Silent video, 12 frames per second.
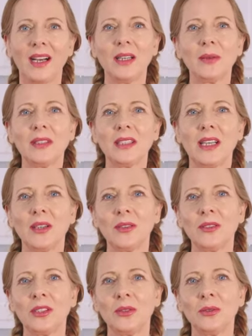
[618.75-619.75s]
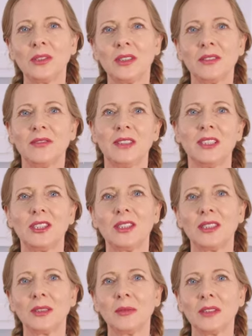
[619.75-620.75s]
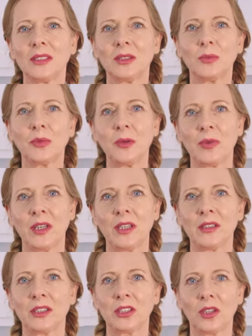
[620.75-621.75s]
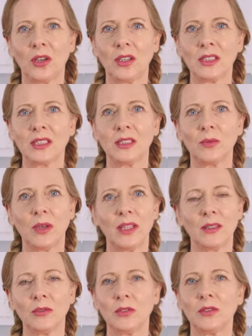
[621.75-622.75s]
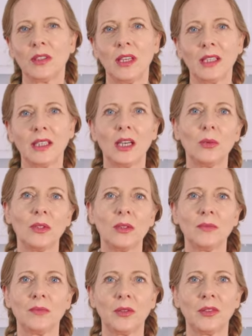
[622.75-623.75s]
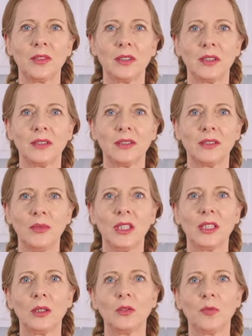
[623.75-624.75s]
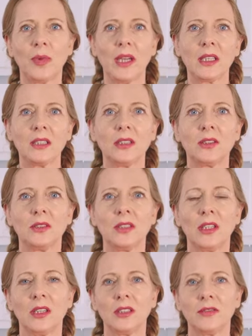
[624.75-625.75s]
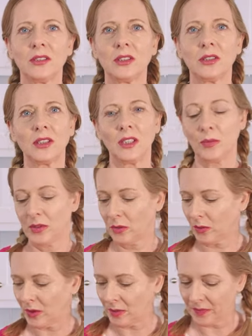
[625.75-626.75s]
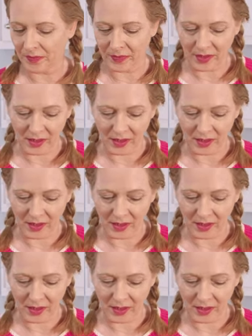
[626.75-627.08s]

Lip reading: I will now use the vegetables to prepare the sauce, and while I'm doing that, I will put the meatloaf back into the oven to keep it warm.